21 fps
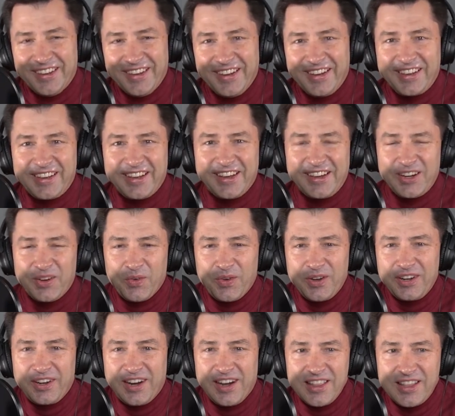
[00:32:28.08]
I kind of
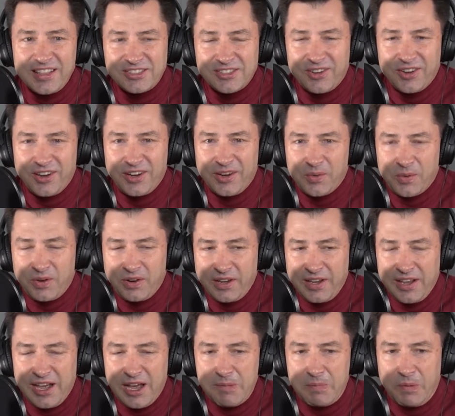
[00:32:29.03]
wonder how that's all going to work
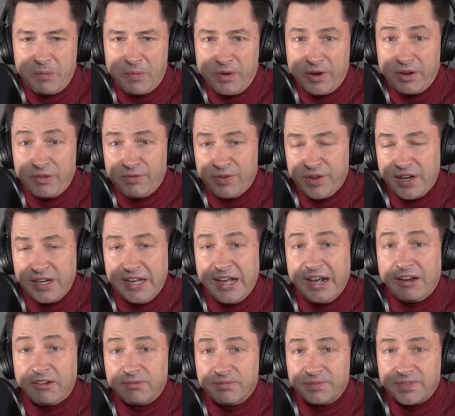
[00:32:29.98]
out, but we're going to find
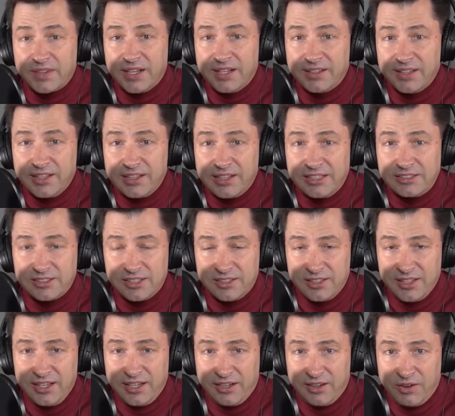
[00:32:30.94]
out. I think that's the
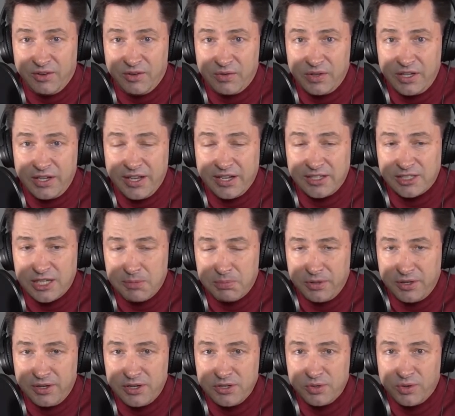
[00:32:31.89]
thing. Over the next couple
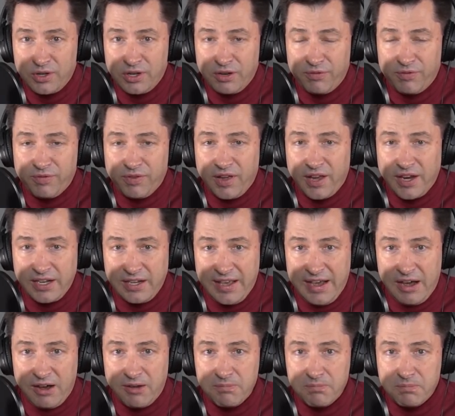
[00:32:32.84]
of years, we're going to find
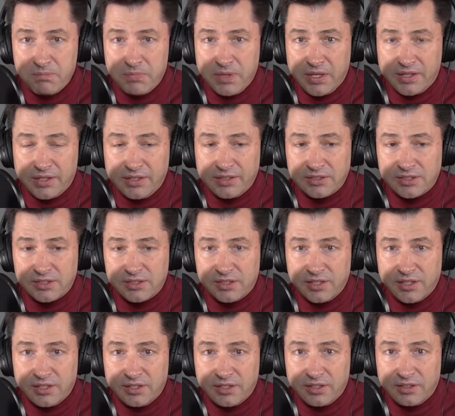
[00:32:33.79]
out, because
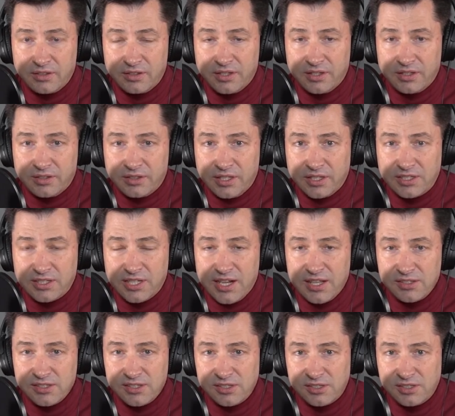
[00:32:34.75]
the
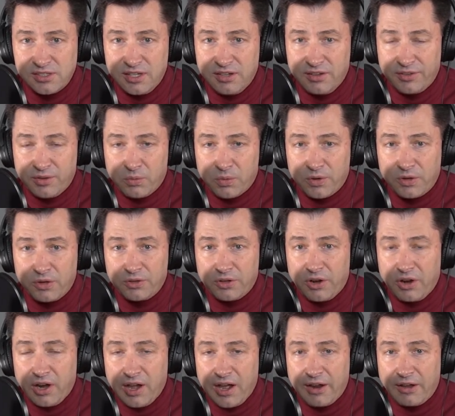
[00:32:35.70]
Teslas of the world
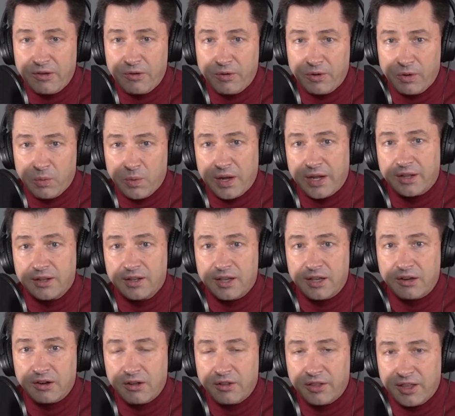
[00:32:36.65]
are not going away,
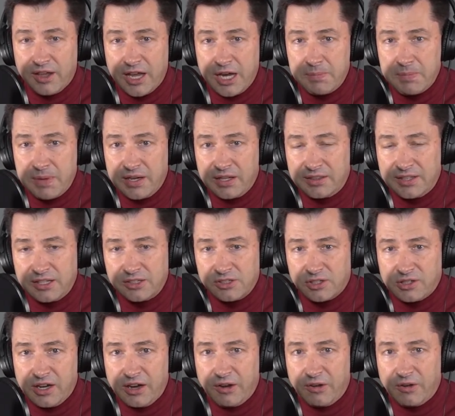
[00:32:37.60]
and all the automated things
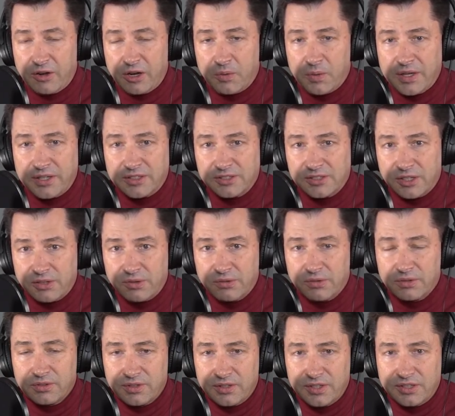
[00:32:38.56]
are not going away. So
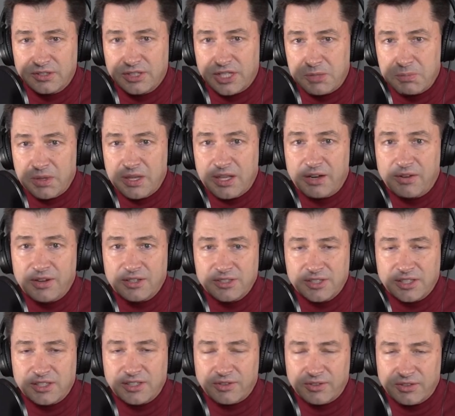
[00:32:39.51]
it's going to be
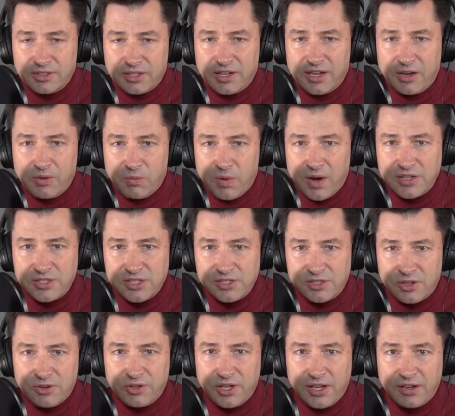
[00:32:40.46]
interesting to kind of watch this
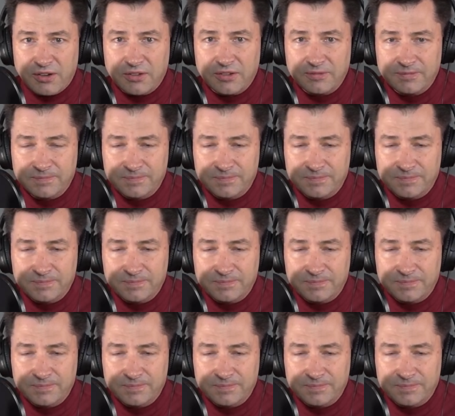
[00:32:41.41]
go down.